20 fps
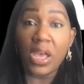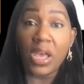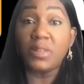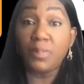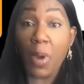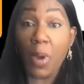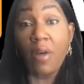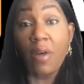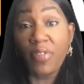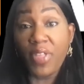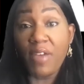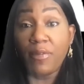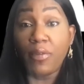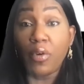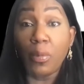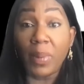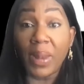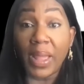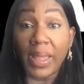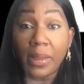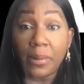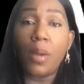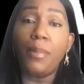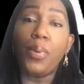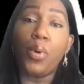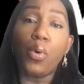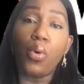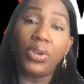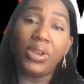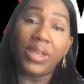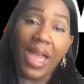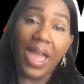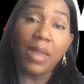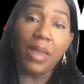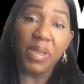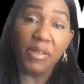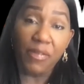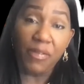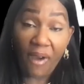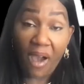as part of their foreplay. Porn
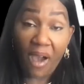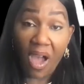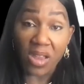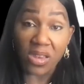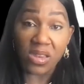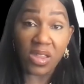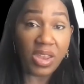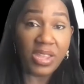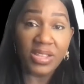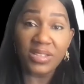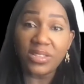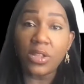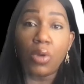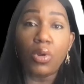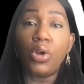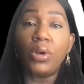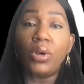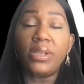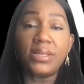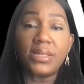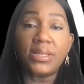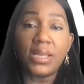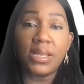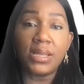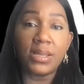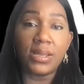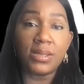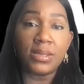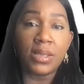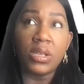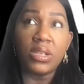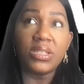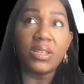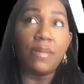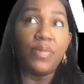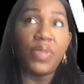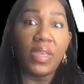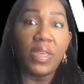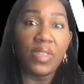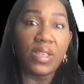can be fun and is no longer seen as
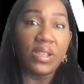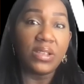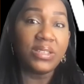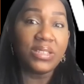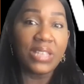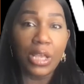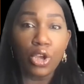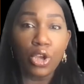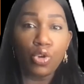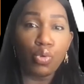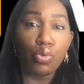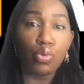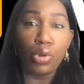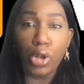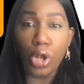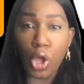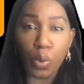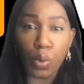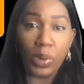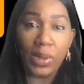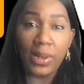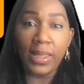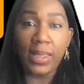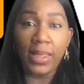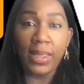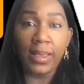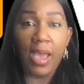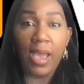something that single, lonely,